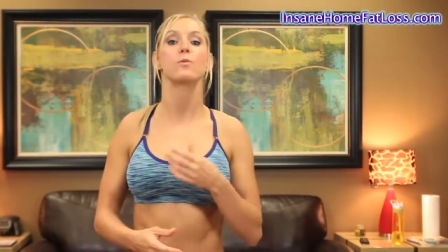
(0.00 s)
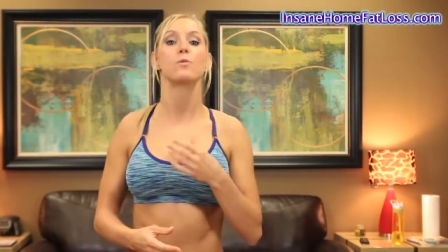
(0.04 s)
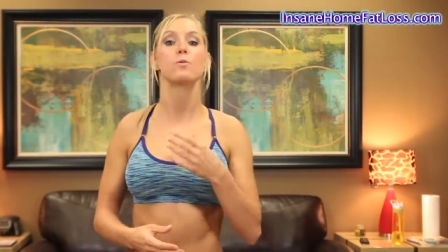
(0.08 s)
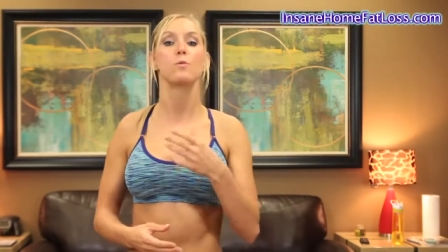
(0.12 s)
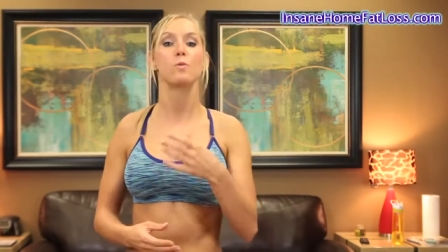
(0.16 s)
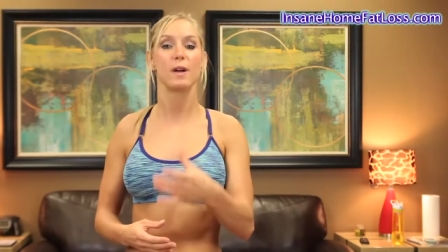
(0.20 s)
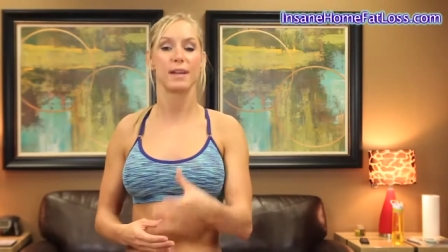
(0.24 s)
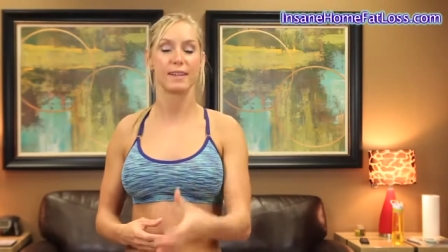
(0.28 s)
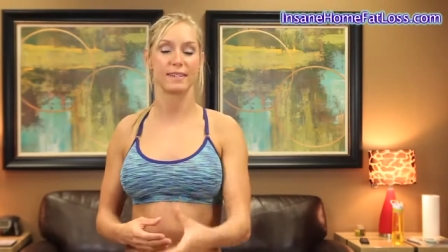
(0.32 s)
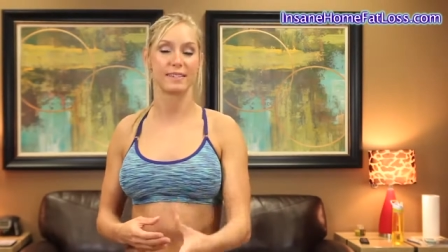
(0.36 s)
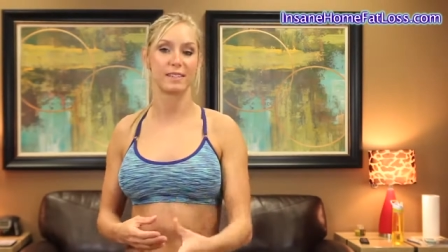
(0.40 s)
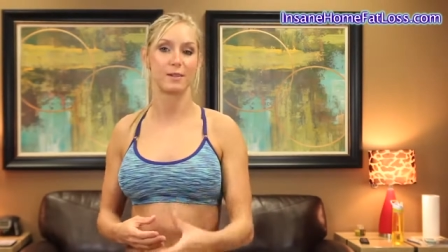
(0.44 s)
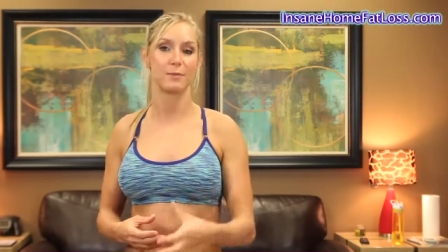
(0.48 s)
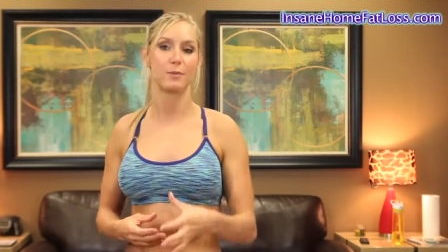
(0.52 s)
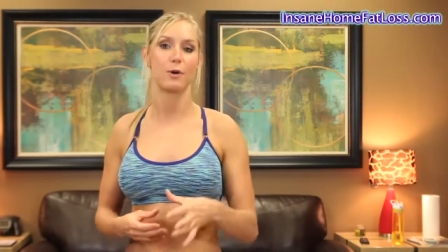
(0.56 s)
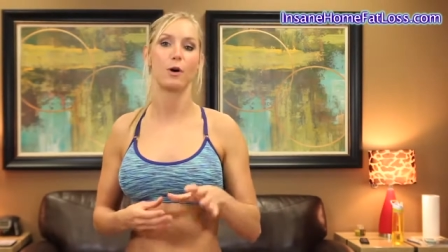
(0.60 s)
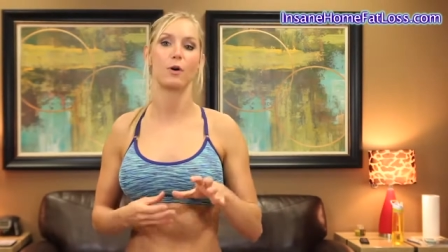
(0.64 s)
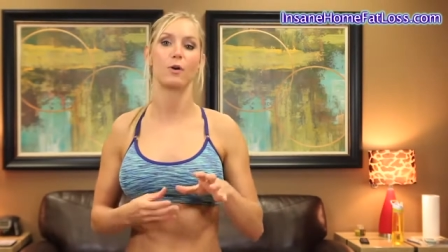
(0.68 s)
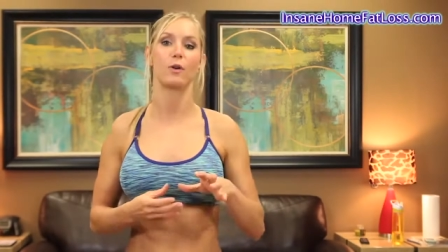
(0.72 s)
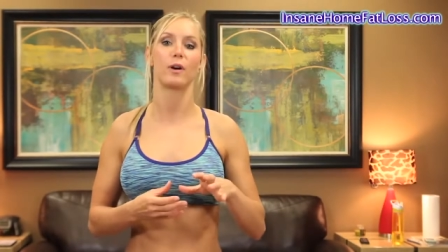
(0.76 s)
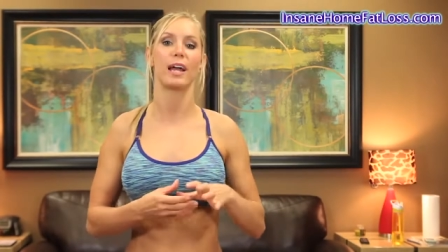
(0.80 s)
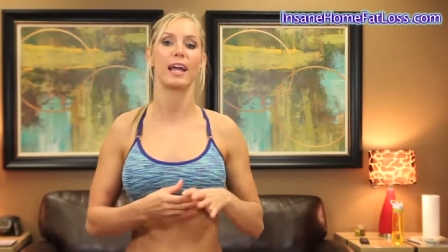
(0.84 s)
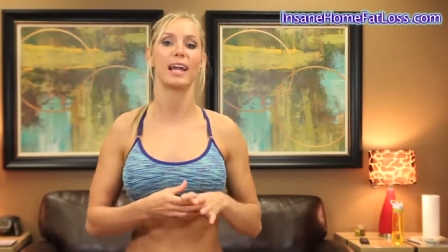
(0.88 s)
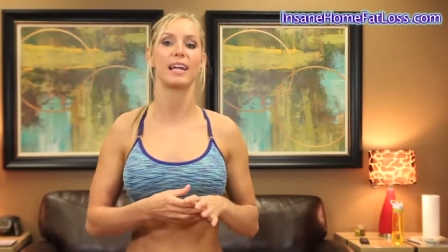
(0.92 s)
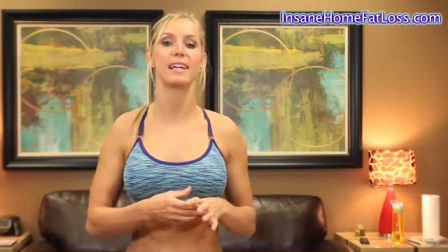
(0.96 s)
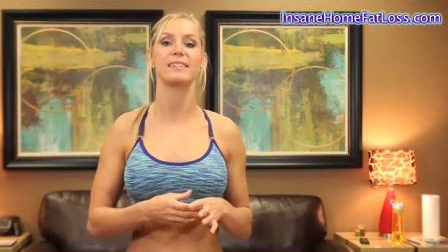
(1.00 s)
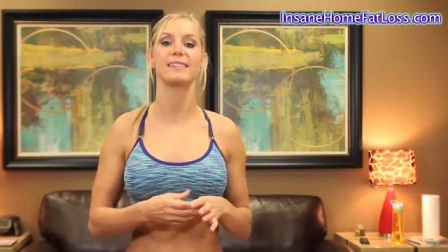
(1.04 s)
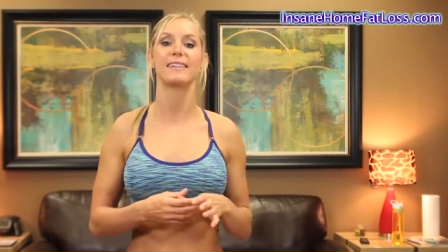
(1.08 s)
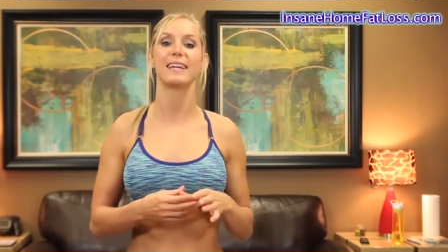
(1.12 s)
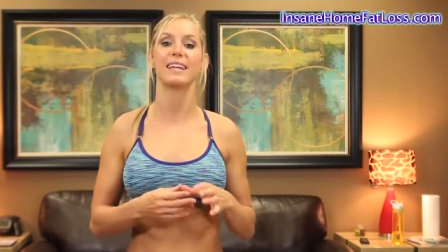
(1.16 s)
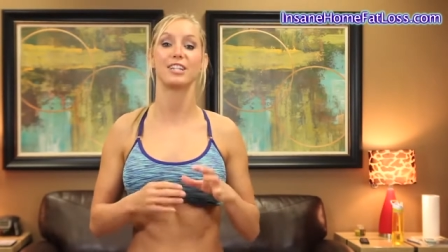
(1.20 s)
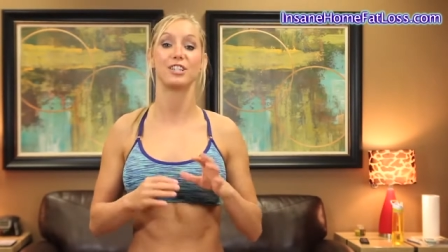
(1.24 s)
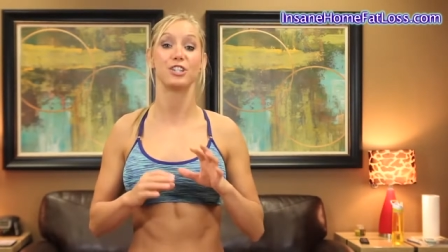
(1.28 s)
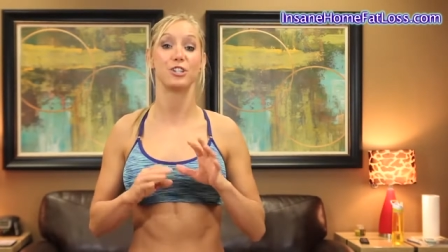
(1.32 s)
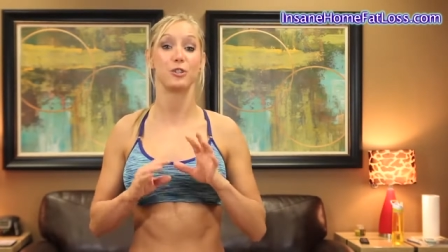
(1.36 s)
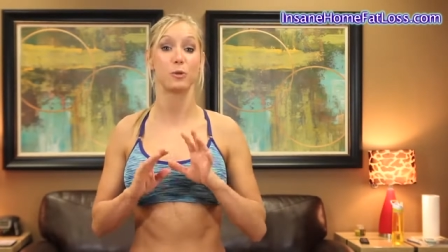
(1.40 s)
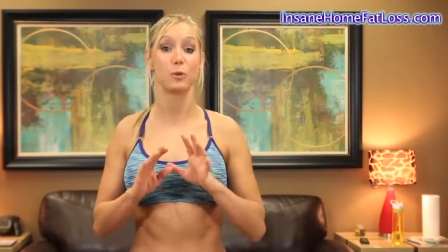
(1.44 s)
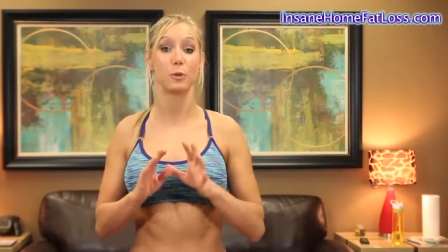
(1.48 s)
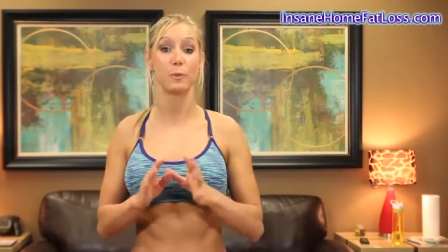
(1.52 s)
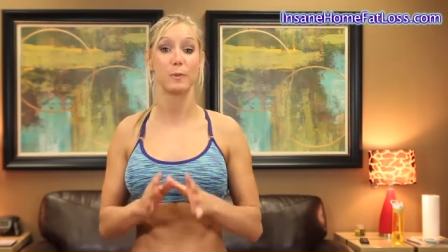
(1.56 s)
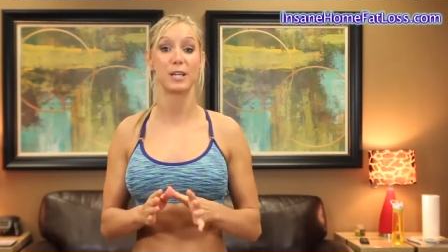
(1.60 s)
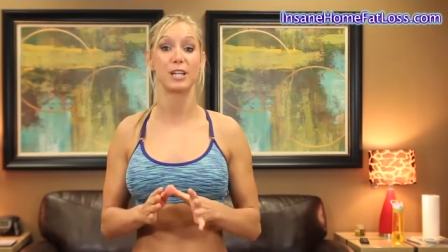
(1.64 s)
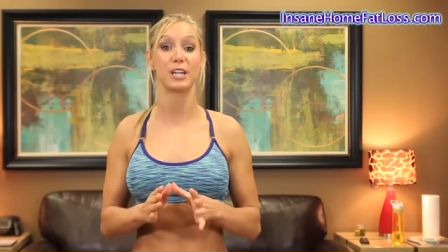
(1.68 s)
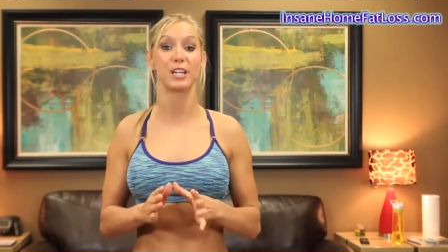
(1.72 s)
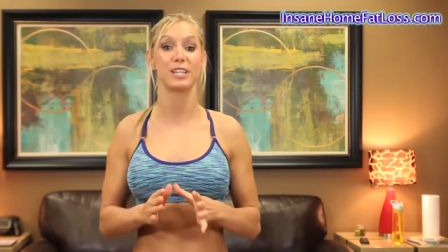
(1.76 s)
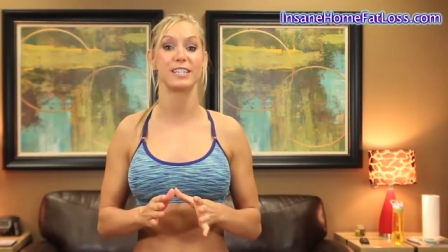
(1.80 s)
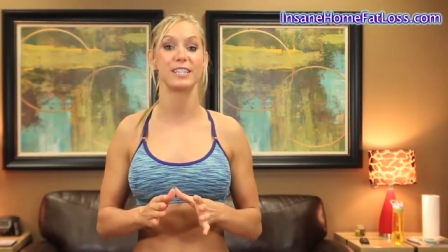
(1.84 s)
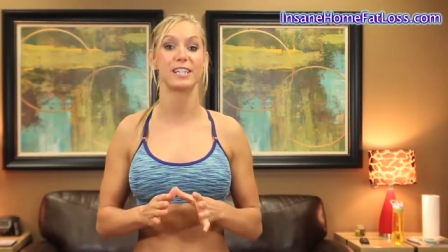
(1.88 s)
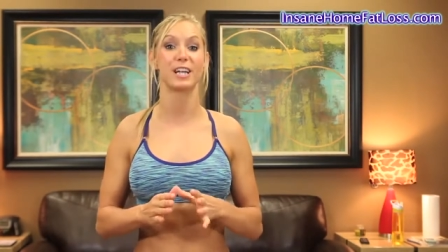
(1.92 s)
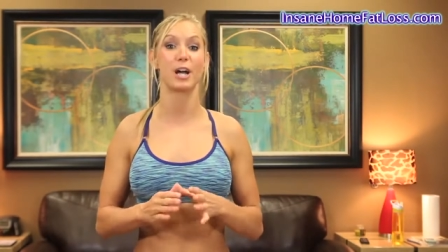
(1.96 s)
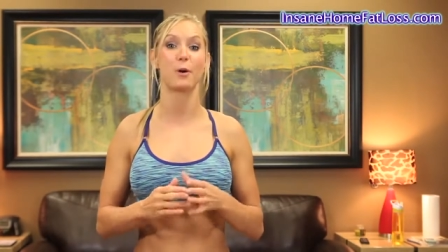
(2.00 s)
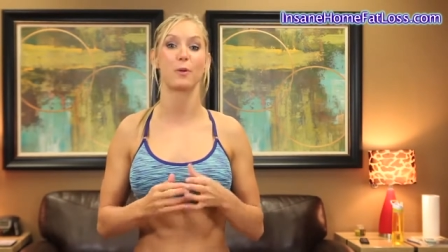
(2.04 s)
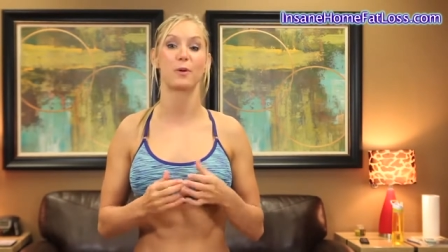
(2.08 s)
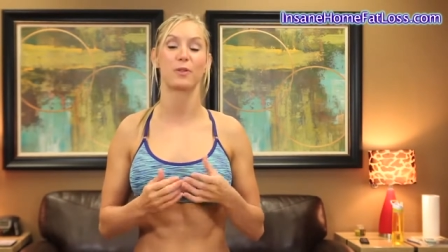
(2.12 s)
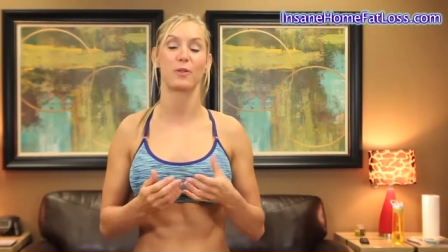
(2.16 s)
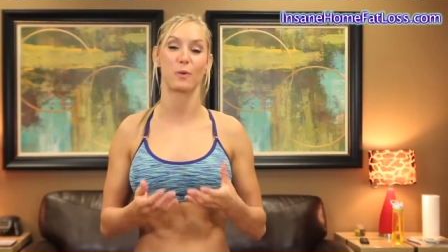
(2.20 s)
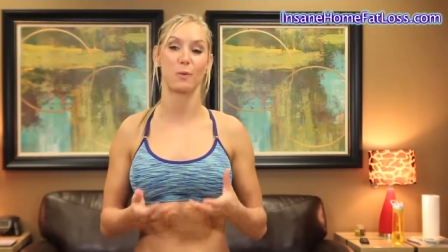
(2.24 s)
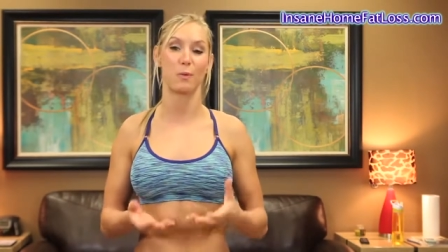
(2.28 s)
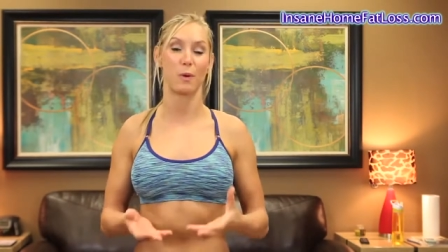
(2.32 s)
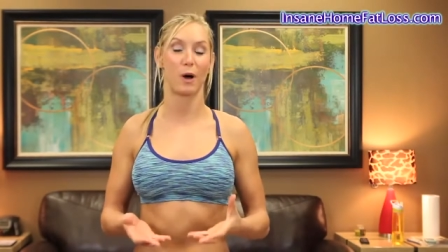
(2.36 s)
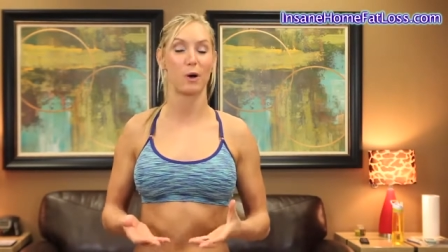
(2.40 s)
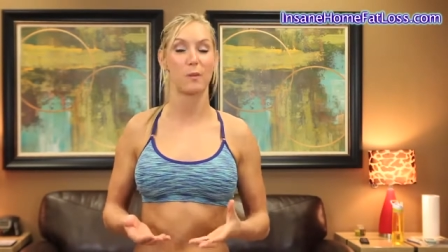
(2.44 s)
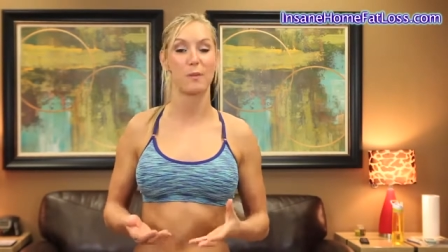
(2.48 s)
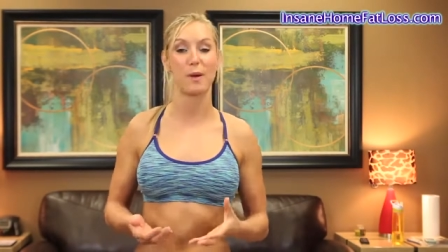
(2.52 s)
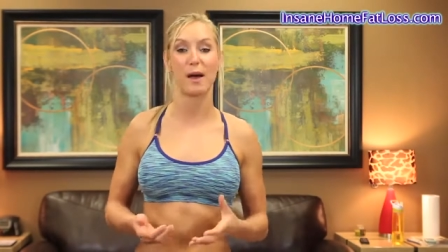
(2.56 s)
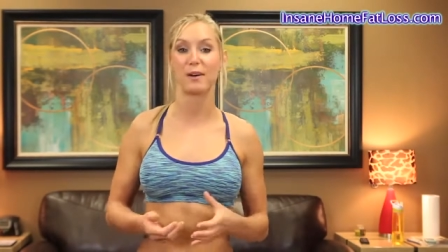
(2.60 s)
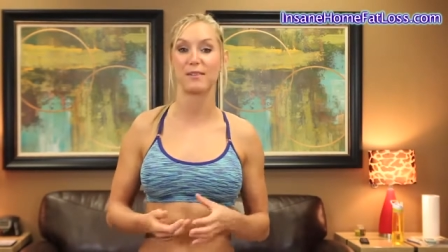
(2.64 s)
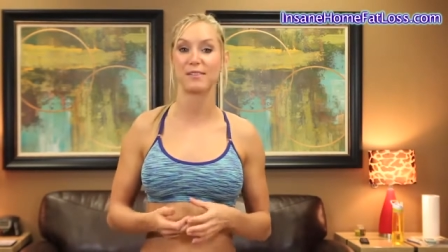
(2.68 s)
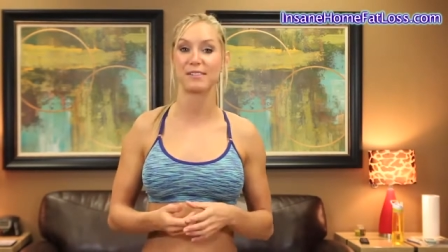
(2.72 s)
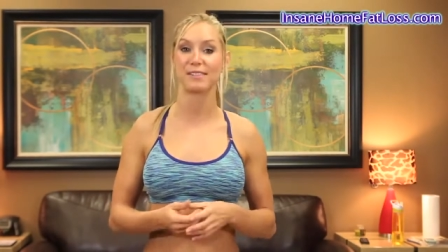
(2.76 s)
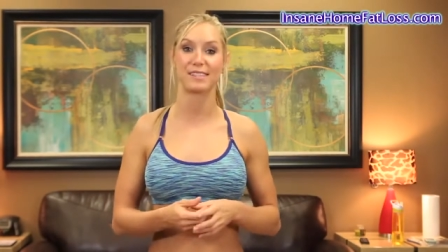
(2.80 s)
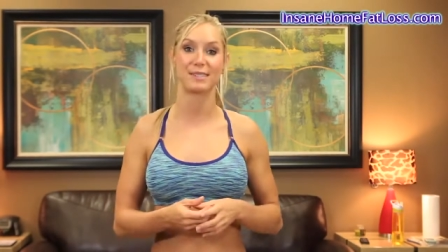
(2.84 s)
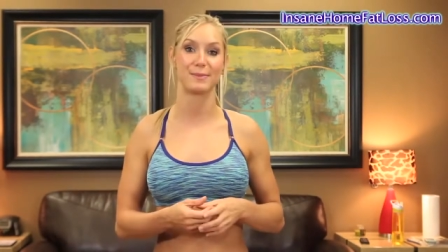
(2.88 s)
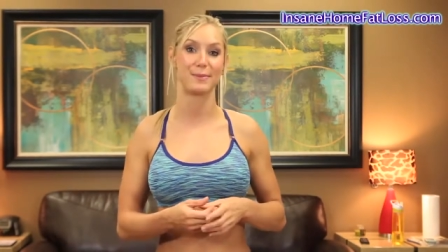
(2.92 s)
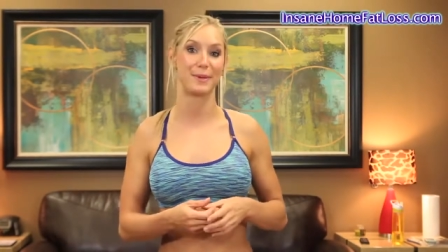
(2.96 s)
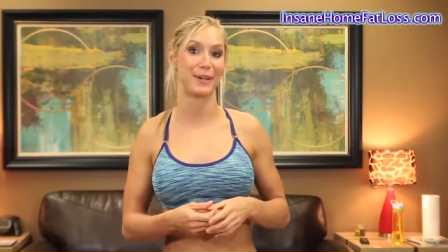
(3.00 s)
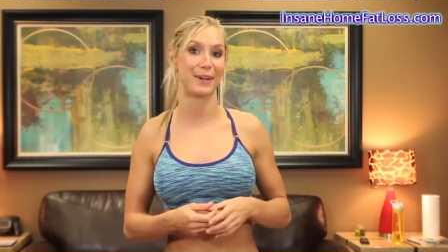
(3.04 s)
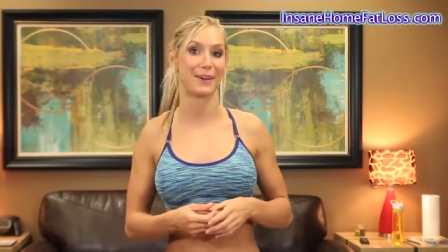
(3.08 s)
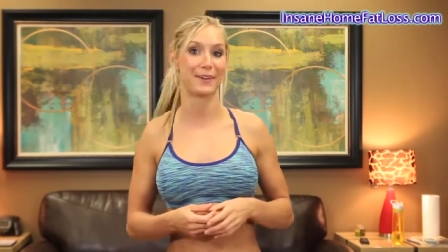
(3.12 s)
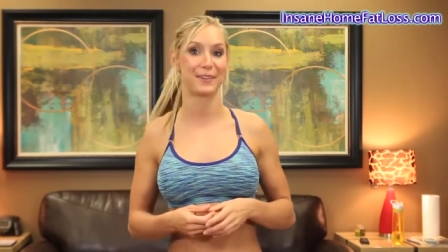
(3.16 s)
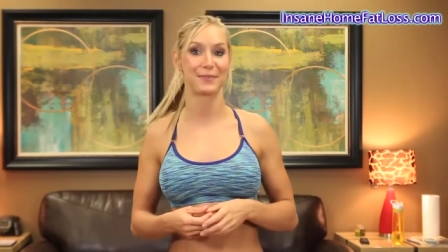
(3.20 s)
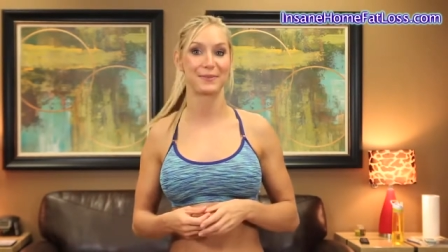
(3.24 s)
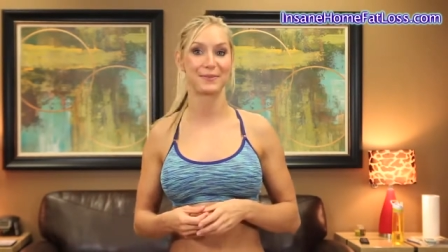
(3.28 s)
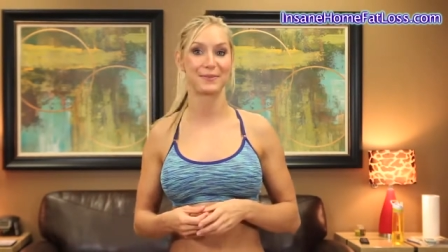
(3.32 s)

with some whole eggs and you will be good to go with a well-balanced meal.